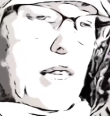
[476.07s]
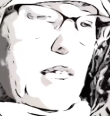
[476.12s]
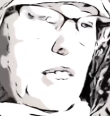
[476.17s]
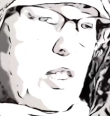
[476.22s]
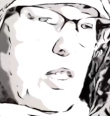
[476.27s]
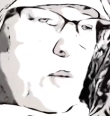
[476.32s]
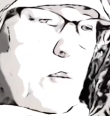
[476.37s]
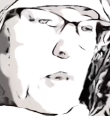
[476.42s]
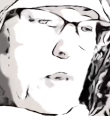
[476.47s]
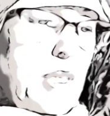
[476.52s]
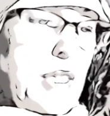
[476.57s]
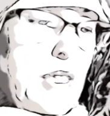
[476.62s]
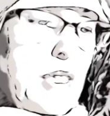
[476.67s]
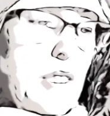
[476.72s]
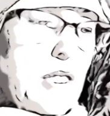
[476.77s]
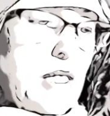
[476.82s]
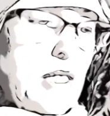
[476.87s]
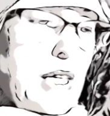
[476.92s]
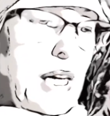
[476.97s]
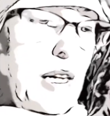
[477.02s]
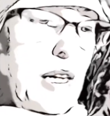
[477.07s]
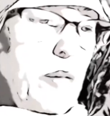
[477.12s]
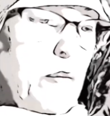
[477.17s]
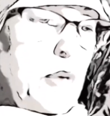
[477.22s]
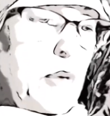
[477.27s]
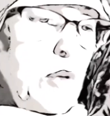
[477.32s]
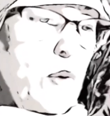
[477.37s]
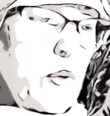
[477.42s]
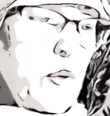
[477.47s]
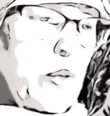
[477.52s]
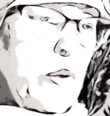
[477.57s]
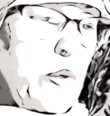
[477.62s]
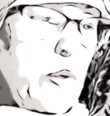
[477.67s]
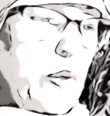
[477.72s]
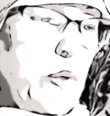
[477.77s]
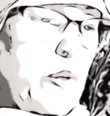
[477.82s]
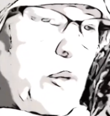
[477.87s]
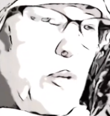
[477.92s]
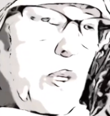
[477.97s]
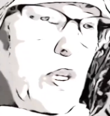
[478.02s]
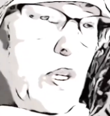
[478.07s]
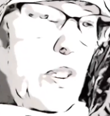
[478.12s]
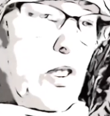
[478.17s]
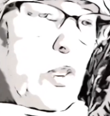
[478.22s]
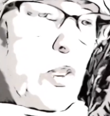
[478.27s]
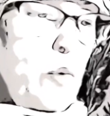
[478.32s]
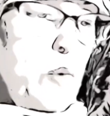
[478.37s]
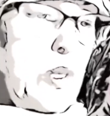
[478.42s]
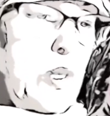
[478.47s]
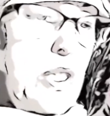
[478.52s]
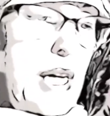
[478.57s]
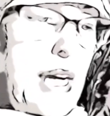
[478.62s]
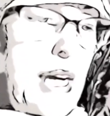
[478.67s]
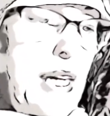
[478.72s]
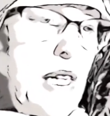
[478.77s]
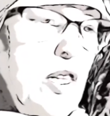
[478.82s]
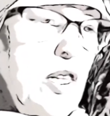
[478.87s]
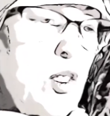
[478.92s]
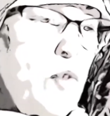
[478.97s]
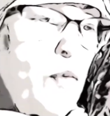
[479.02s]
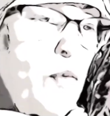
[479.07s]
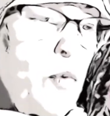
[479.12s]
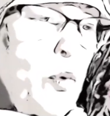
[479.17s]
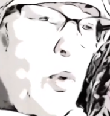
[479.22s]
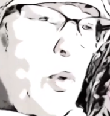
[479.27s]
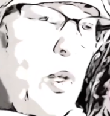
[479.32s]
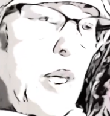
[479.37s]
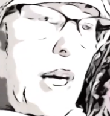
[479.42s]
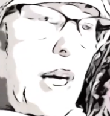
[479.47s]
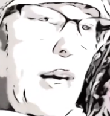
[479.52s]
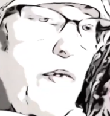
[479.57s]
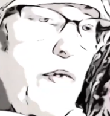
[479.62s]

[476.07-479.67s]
This means that a miracle, to attain its full